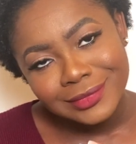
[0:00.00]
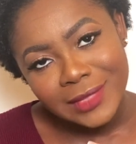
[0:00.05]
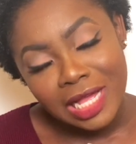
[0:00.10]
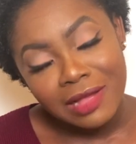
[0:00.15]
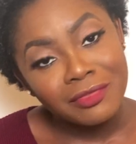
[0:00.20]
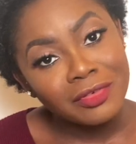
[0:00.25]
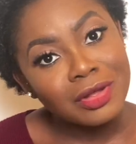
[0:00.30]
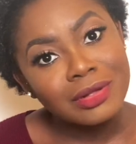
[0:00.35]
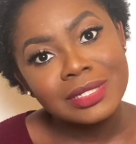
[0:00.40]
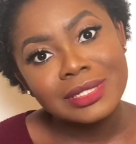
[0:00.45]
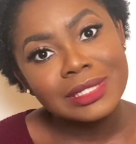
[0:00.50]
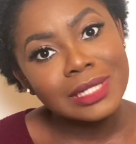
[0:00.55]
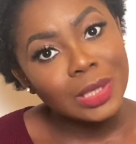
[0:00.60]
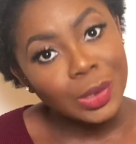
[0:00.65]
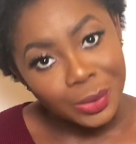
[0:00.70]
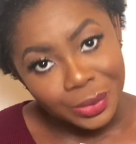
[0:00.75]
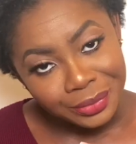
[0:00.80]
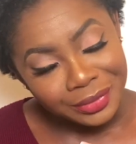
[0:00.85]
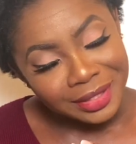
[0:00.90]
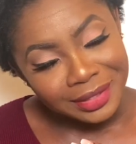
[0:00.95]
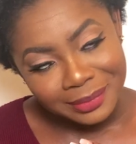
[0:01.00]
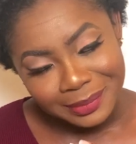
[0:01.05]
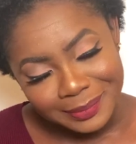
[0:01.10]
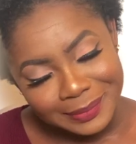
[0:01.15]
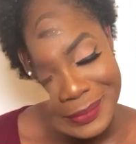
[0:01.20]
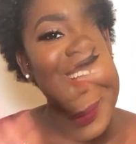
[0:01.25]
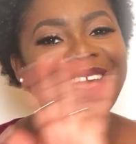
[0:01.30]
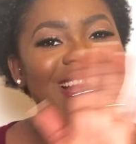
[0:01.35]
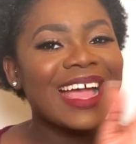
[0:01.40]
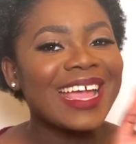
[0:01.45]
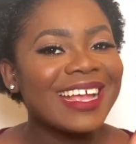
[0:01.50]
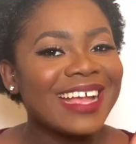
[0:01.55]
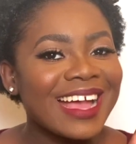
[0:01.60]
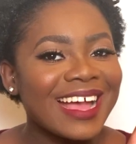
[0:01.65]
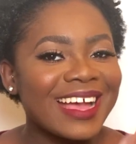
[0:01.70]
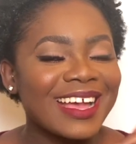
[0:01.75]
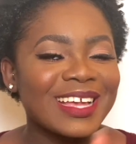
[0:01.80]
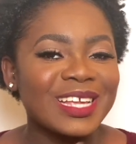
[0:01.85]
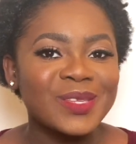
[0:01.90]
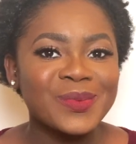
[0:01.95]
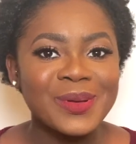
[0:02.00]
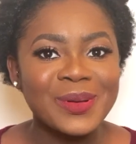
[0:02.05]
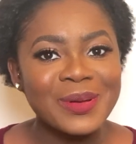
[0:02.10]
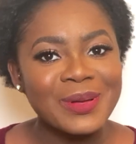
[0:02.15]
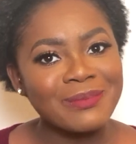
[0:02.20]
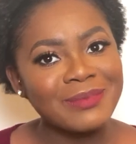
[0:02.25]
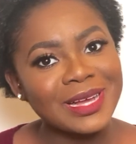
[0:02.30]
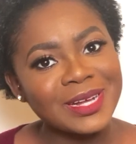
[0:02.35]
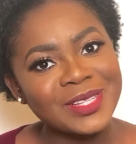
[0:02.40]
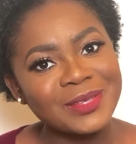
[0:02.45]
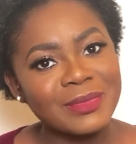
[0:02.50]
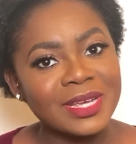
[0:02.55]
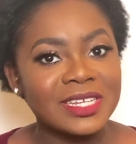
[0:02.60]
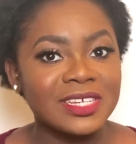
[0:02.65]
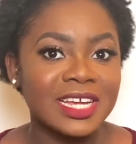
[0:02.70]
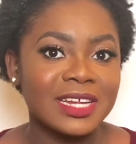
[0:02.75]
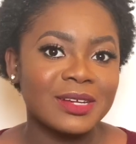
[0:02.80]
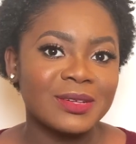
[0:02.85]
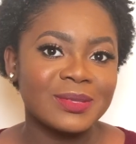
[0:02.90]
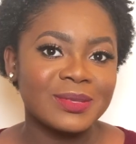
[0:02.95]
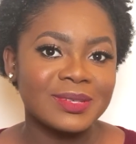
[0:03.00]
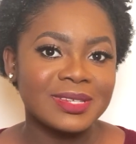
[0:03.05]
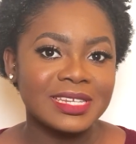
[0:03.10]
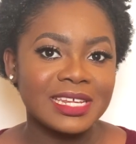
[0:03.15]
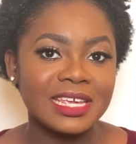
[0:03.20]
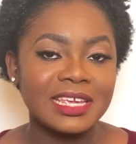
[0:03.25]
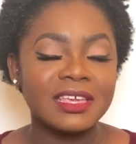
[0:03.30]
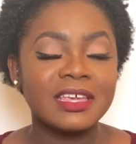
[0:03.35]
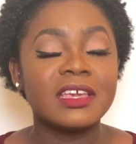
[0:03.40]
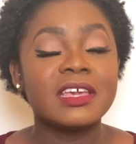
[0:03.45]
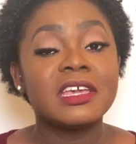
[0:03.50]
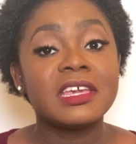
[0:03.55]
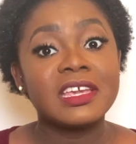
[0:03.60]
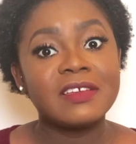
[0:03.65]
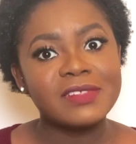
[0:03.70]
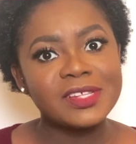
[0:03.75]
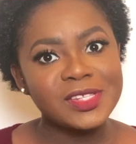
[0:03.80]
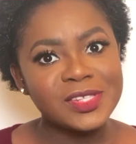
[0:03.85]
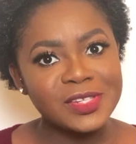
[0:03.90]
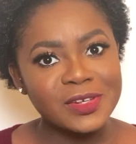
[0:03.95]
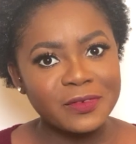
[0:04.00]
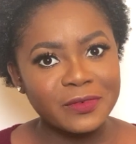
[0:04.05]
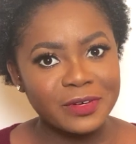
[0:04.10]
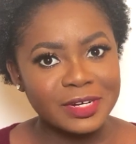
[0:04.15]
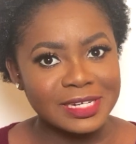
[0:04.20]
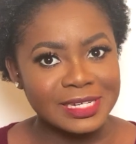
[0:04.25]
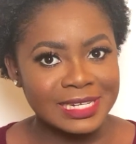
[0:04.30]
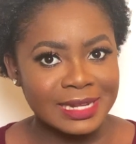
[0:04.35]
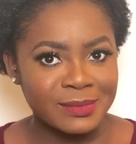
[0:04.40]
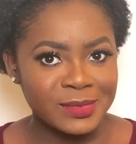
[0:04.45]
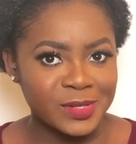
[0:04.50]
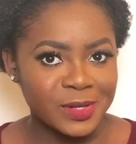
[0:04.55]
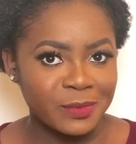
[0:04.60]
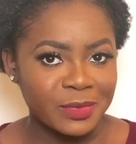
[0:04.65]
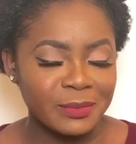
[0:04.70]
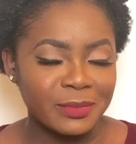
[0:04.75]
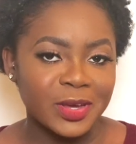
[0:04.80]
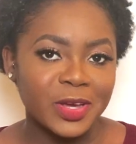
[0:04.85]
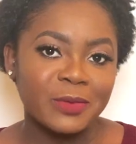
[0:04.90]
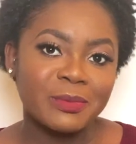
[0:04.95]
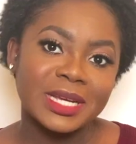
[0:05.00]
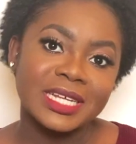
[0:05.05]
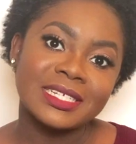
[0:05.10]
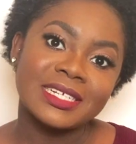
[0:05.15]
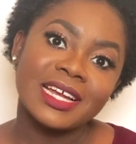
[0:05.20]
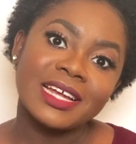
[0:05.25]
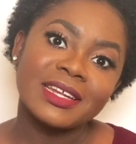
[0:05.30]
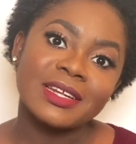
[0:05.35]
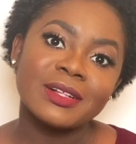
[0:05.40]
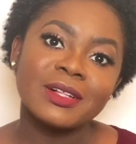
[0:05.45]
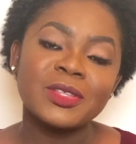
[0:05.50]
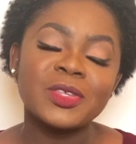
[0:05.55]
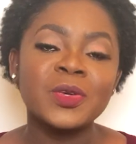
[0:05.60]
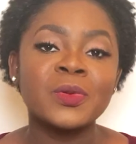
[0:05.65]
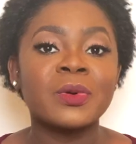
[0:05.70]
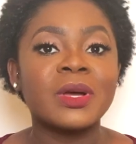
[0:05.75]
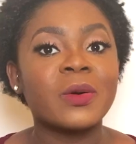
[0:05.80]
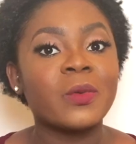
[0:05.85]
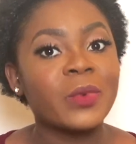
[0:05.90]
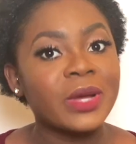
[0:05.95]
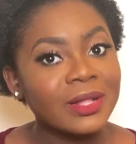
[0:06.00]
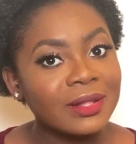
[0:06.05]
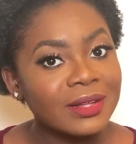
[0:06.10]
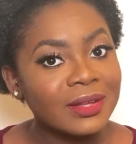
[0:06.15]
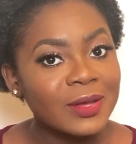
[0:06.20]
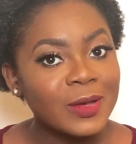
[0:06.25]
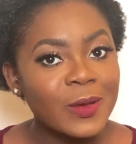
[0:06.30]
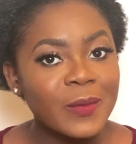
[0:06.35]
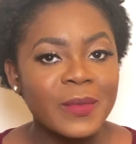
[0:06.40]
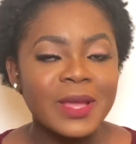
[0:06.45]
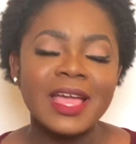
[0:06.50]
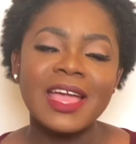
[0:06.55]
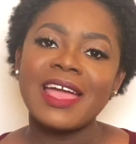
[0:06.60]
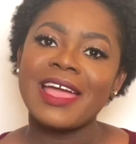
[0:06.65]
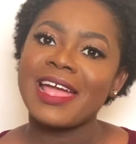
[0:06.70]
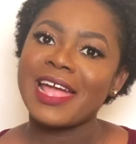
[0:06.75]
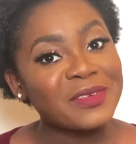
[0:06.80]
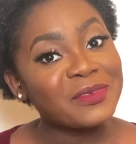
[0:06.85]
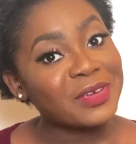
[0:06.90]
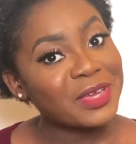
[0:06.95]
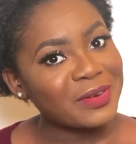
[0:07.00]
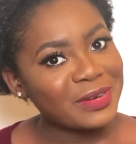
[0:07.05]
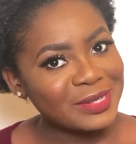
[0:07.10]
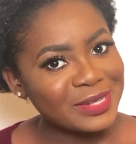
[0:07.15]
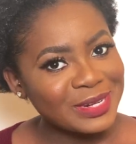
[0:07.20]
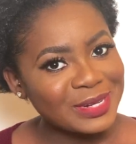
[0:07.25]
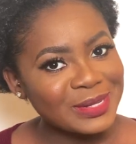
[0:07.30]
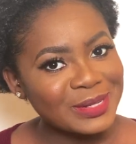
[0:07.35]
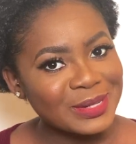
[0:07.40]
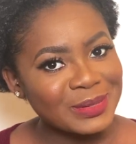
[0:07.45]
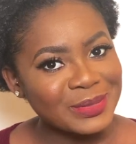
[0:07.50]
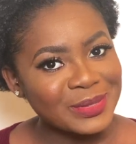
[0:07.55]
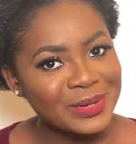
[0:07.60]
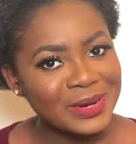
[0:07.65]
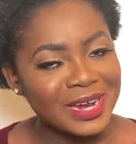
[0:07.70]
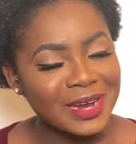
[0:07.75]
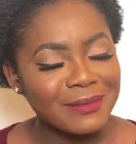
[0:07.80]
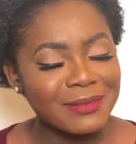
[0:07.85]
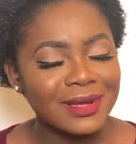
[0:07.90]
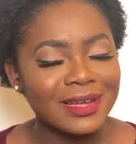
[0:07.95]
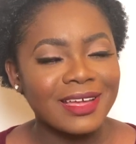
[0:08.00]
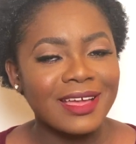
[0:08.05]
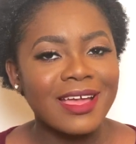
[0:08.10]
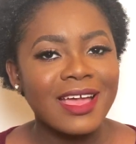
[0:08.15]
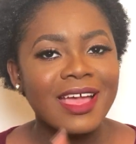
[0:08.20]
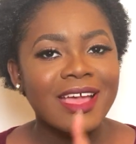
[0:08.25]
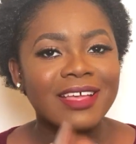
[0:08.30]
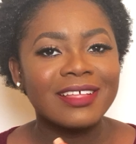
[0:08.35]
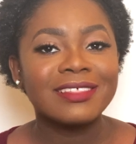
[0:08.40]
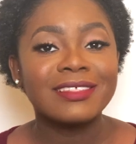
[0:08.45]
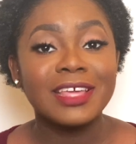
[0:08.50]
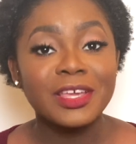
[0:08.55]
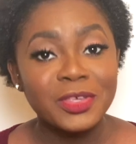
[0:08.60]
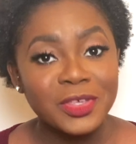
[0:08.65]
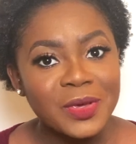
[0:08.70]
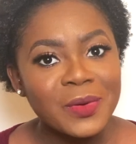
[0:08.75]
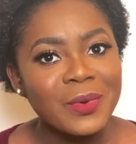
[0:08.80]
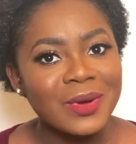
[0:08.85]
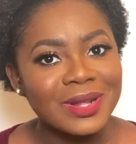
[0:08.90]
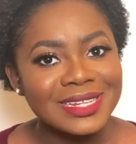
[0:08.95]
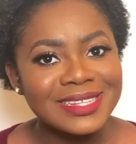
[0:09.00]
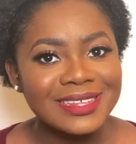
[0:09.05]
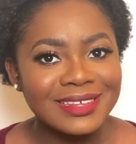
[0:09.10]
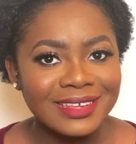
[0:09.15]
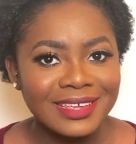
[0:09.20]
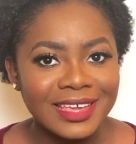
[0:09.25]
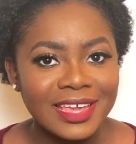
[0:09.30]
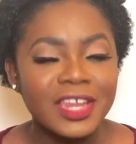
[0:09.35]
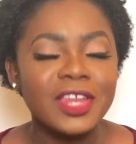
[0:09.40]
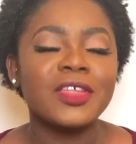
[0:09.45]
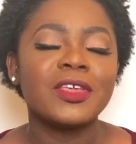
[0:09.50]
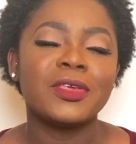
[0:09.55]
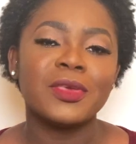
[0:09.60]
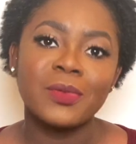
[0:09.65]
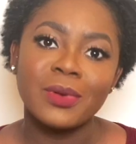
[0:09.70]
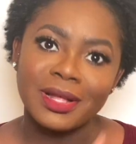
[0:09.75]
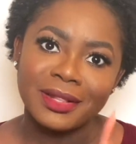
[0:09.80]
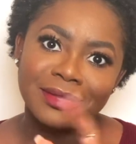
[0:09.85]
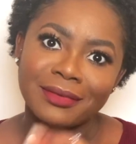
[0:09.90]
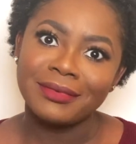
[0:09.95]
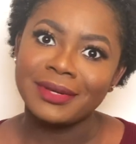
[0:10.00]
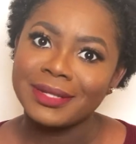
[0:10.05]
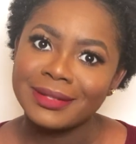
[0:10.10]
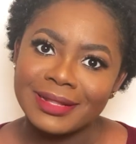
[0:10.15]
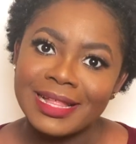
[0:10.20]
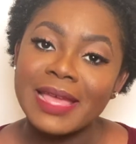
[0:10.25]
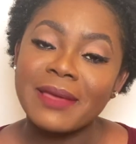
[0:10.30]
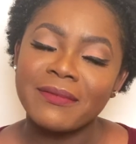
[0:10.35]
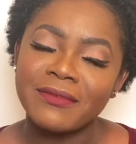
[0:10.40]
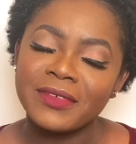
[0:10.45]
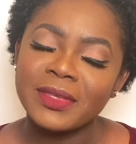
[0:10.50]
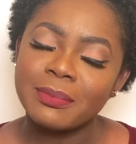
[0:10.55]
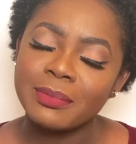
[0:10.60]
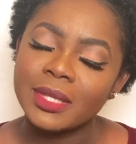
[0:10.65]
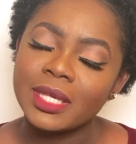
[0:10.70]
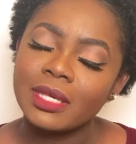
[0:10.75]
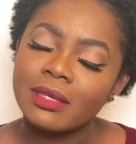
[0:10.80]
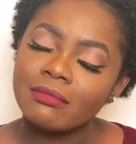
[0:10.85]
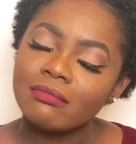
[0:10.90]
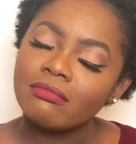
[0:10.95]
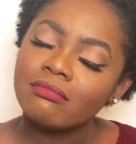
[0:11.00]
of God's glory. Hi guys, welcome back to my channel today. If this is your first time stopping by on my channel, you are welcome. And if you're a returning subscriber, thank you once again. You are the real MVP.